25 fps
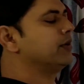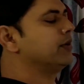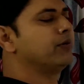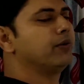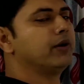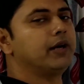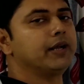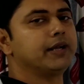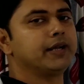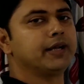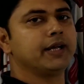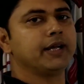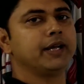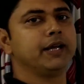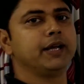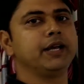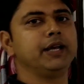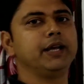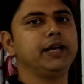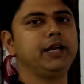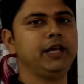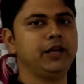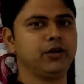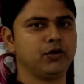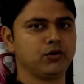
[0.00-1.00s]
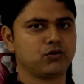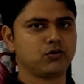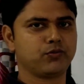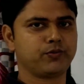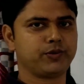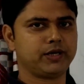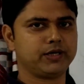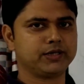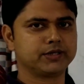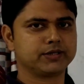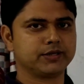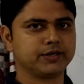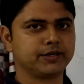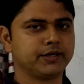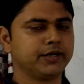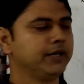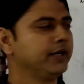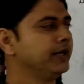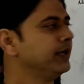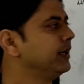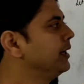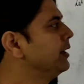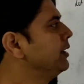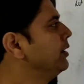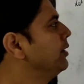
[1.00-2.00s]
in what? Into function.
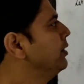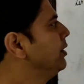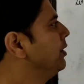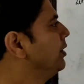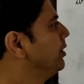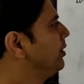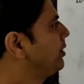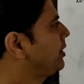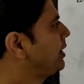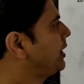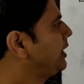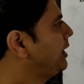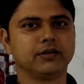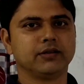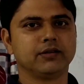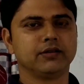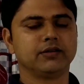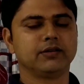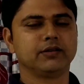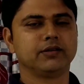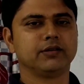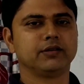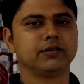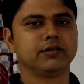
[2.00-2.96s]
Okay.